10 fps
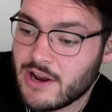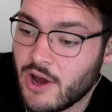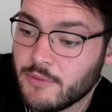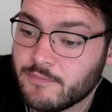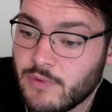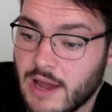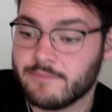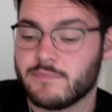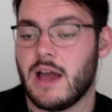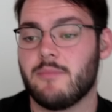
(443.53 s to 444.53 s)
I know,
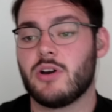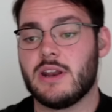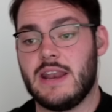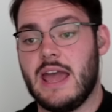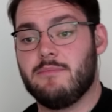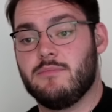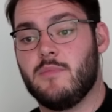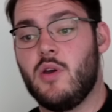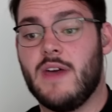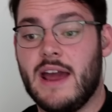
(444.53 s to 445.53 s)
right? I'm not gonna name
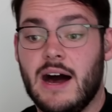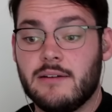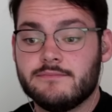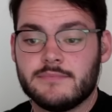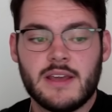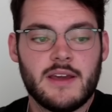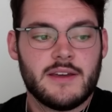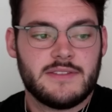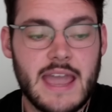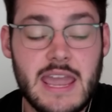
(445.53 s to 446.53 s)
who they are.
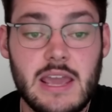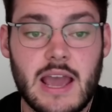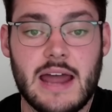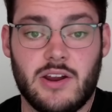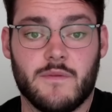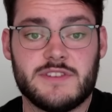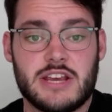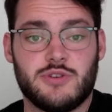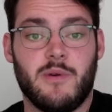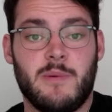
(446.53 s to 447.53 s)
They had a
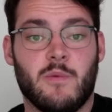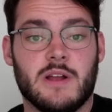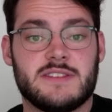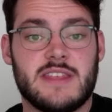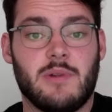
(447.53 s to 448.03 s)
conversation with me once.